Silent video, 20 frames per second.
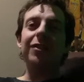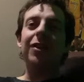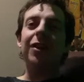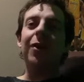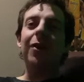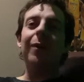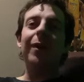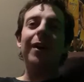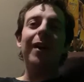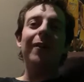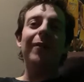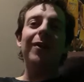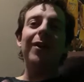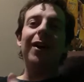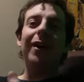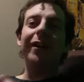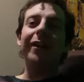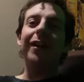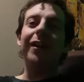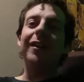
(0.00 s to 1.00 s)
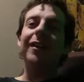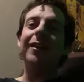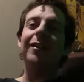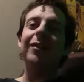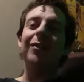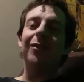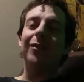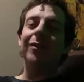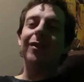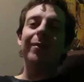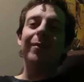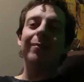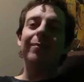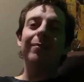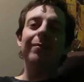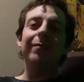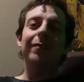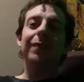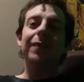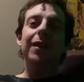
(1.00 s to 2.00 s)
no, we have not gotten either of them.
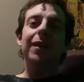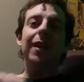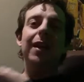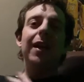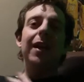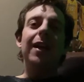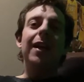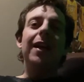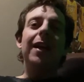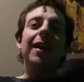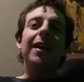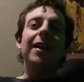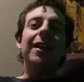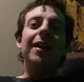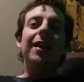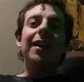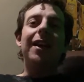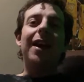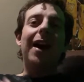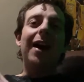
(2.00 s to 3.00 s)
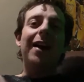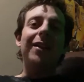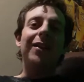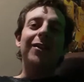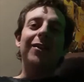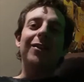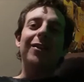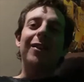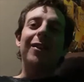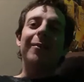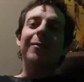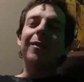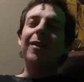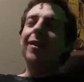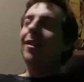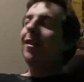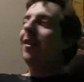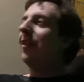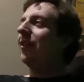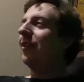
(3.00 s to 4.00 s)
Neither of
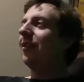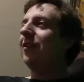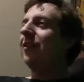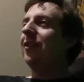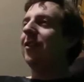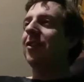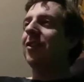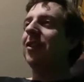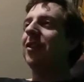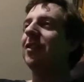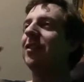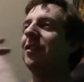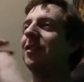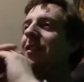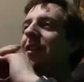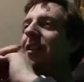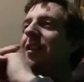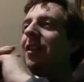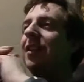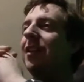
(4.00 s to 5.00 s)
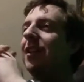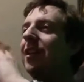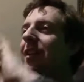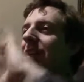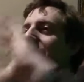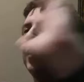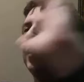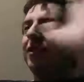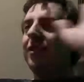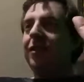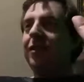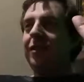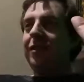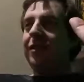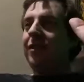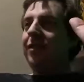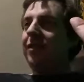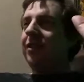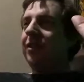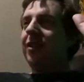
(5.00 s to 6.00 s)
them. They're just
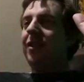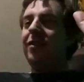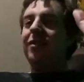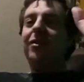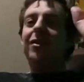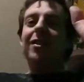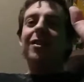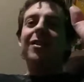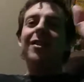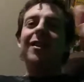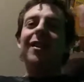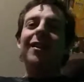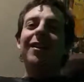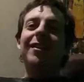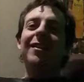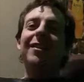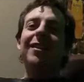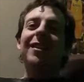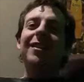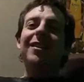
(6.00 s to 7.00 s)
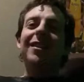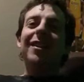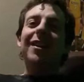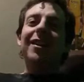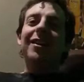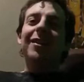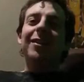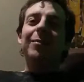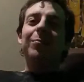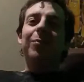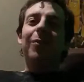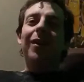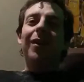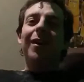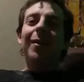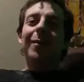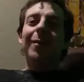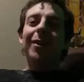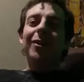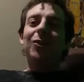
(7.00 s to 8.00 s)
non-existent at this point
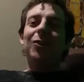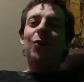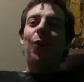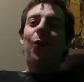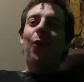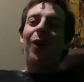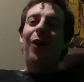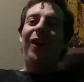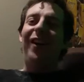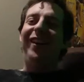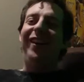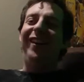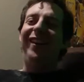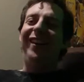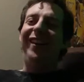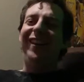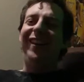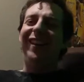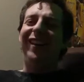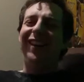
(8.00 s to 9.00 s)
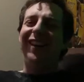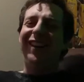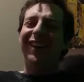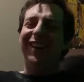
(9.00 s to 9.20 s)
at my store.